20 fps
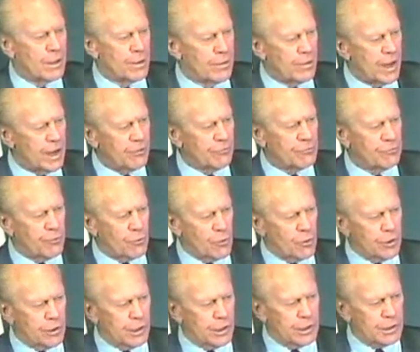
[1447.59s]
that
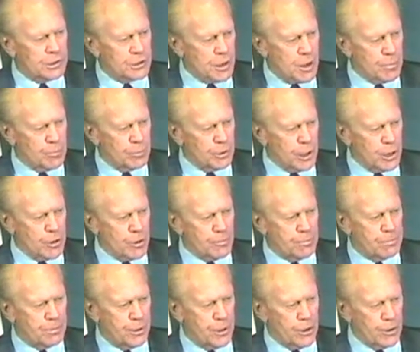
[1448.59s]
40-some year
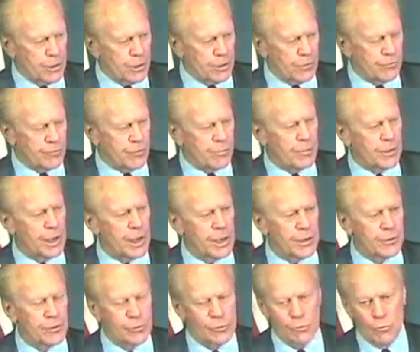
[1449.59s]
period from the
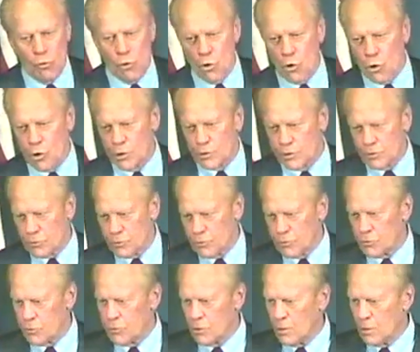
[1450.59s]
end of the war
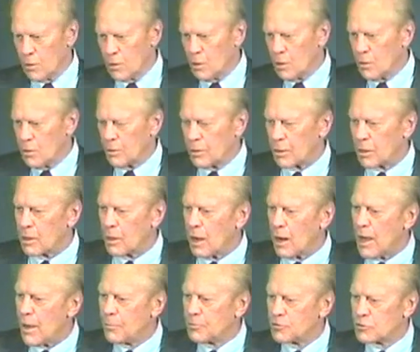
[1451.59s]
to the
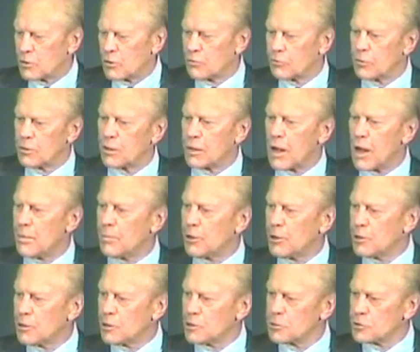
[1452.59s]
collapse of
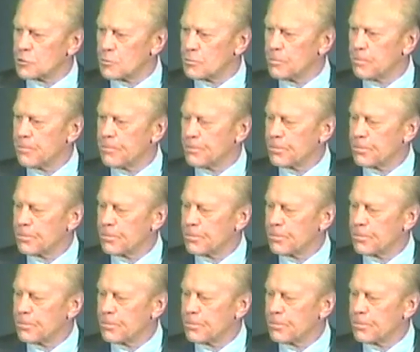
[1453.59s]
communism